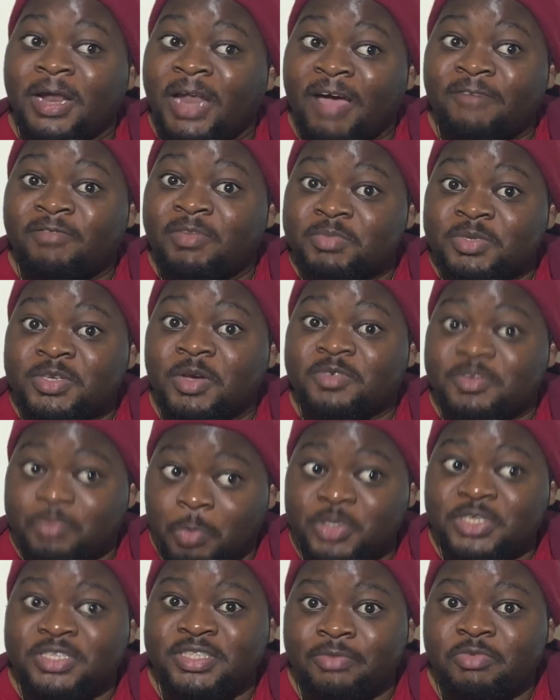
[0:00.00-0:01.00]
unalive
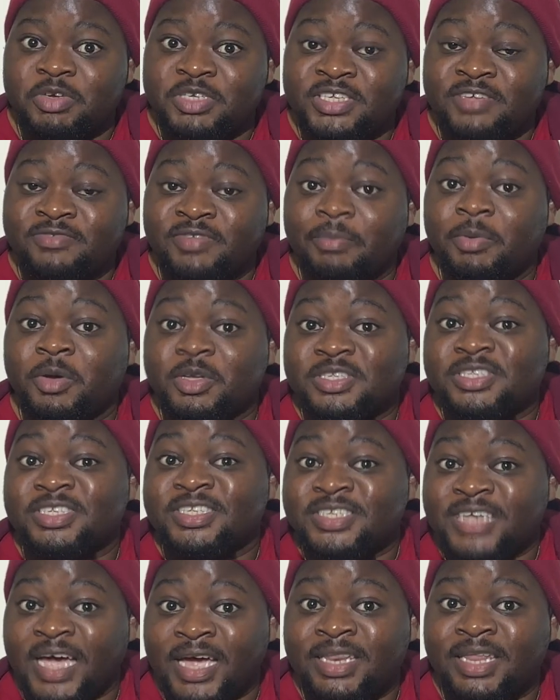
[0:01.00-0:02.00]
themselves once they receive that,
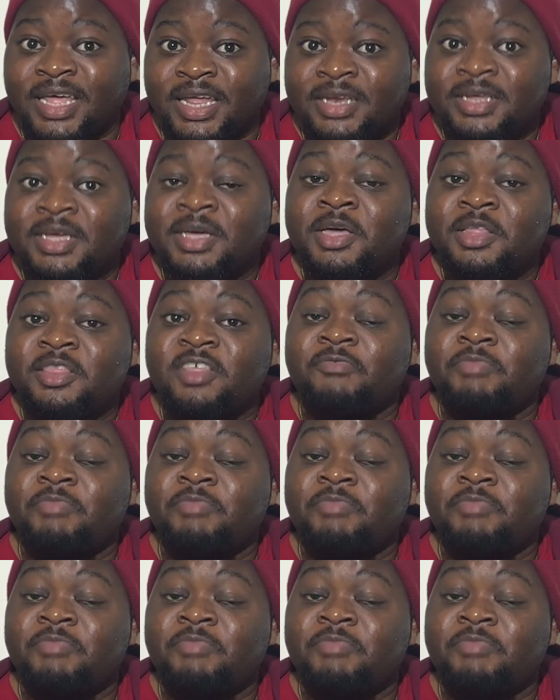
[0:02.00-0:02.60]
because it's a sign that